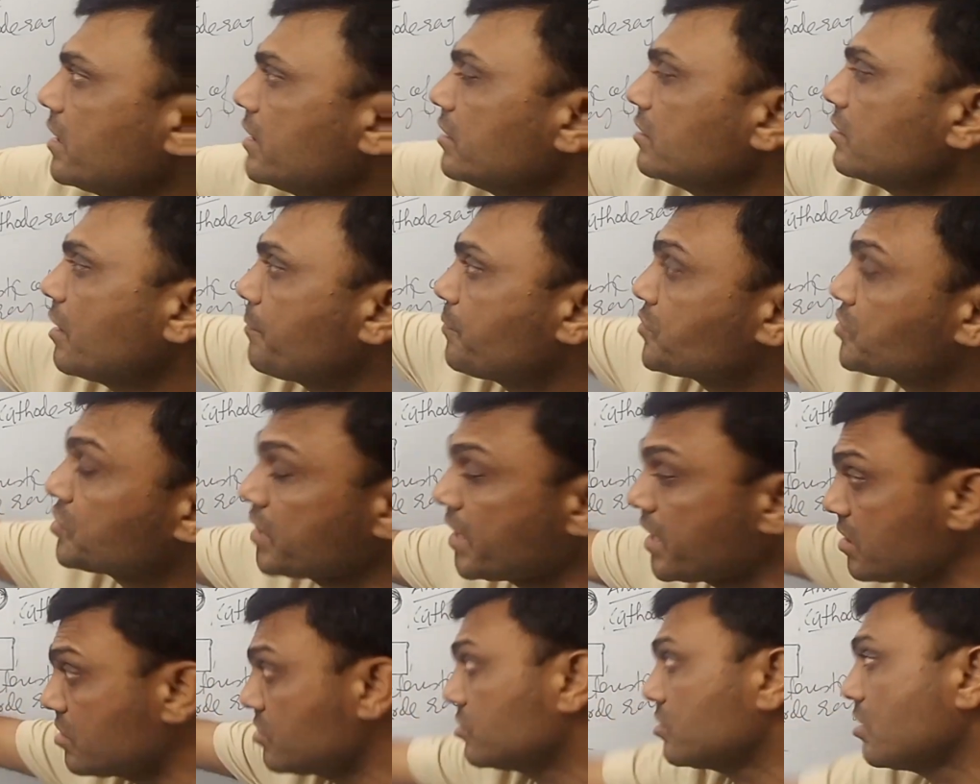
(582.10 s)
in
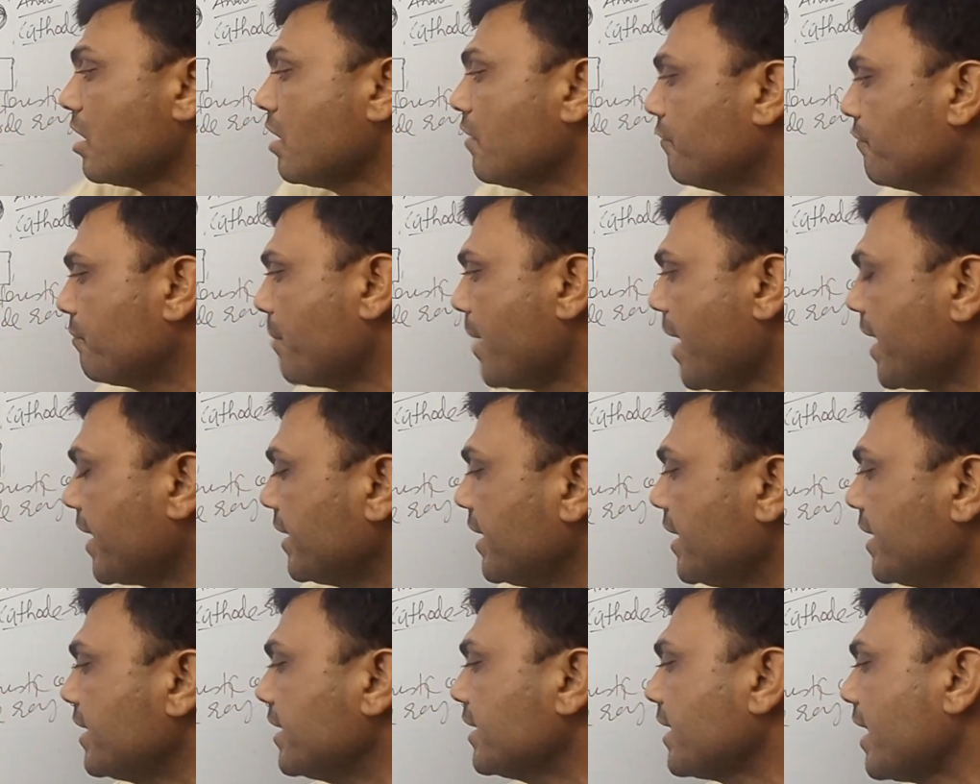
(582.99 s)
absence of
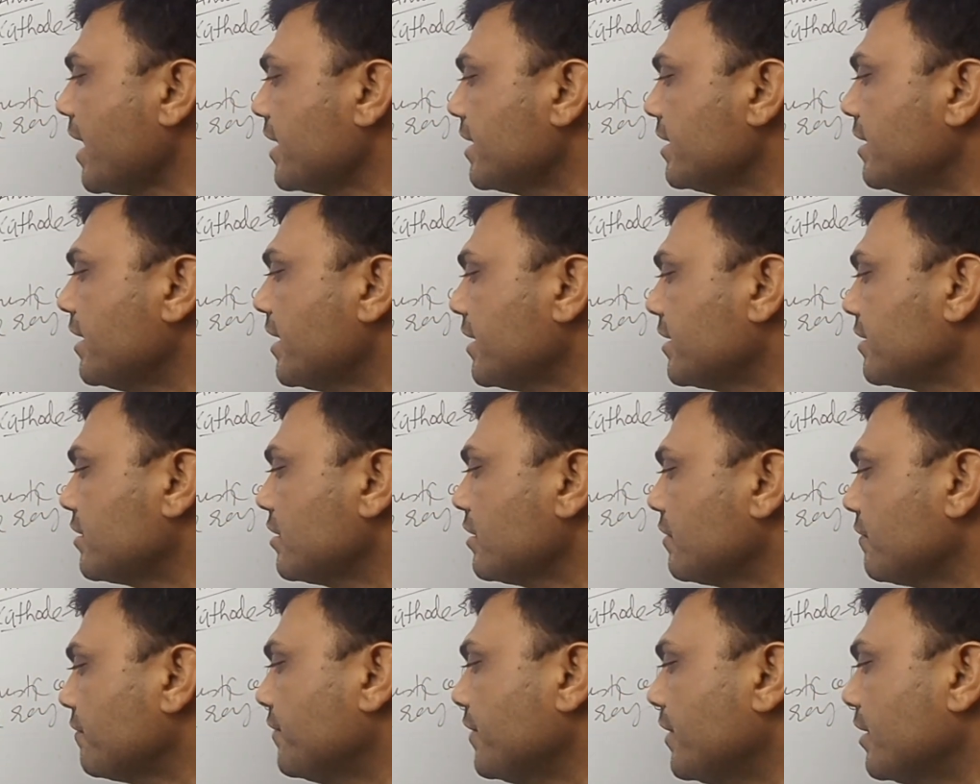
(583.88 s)
magnetic and electric
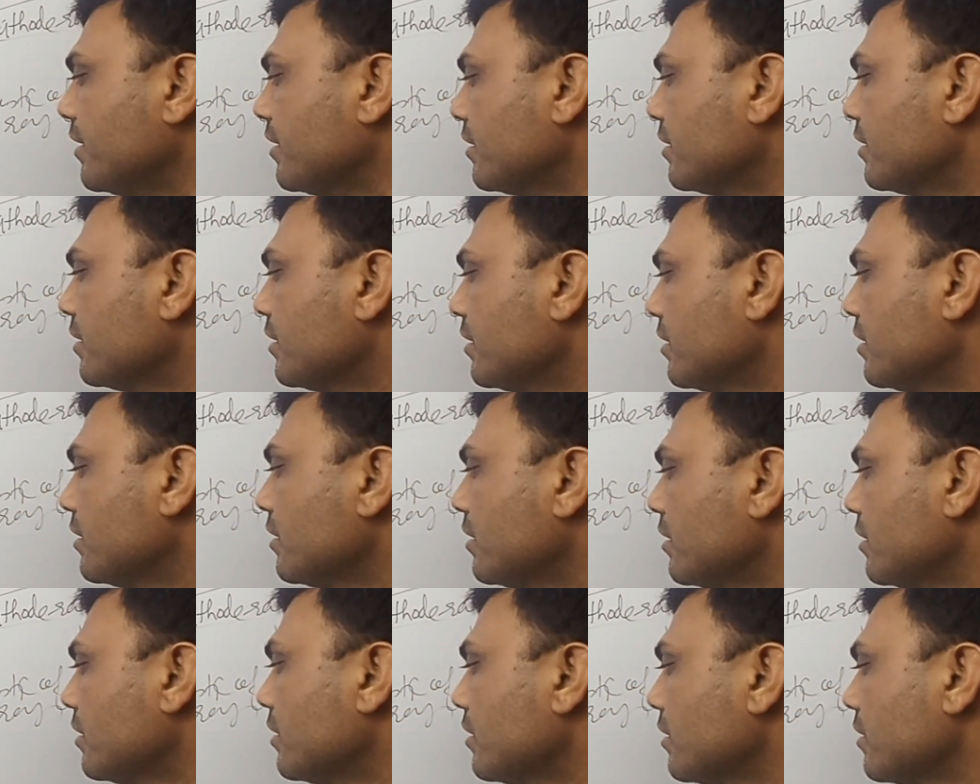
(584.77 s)
field,
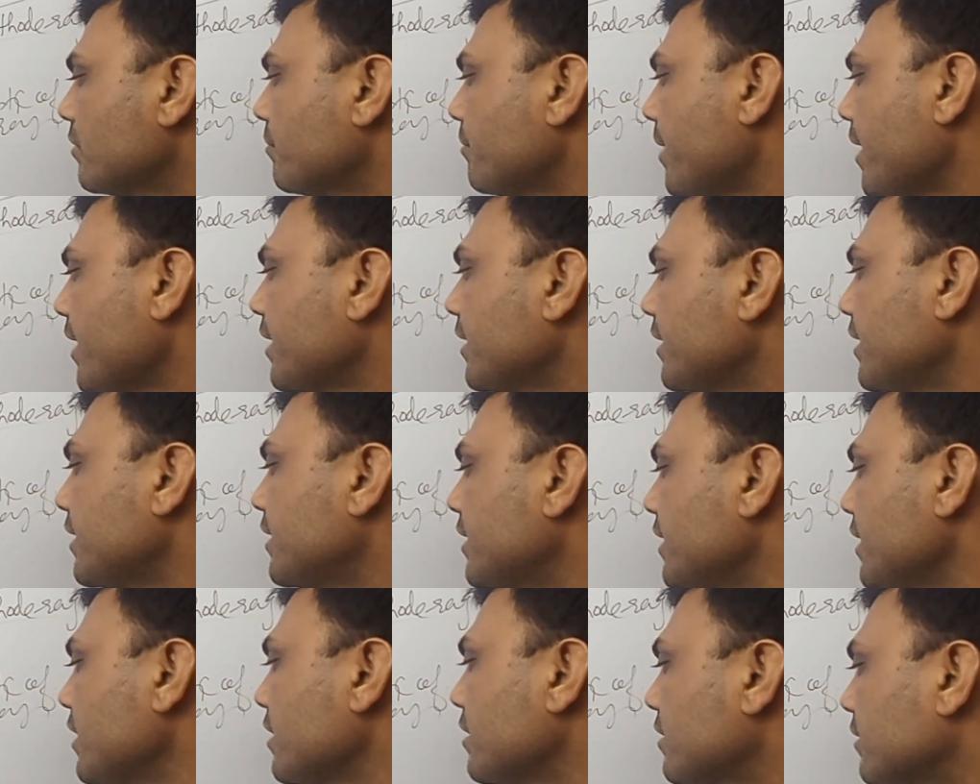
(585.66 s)

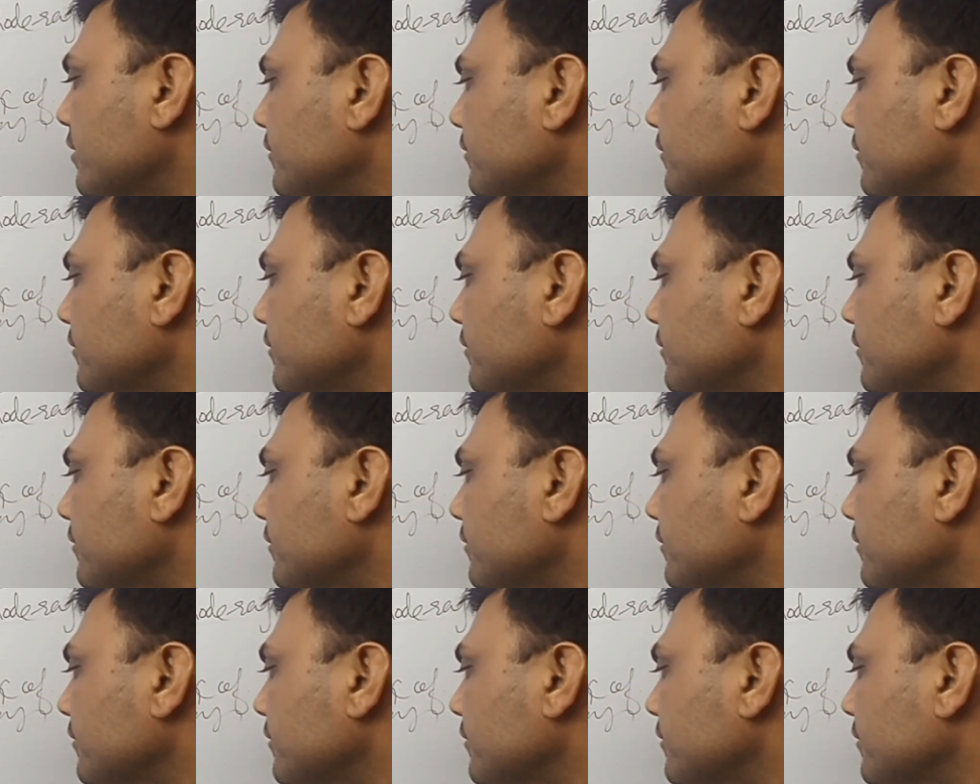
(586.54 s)
magnetic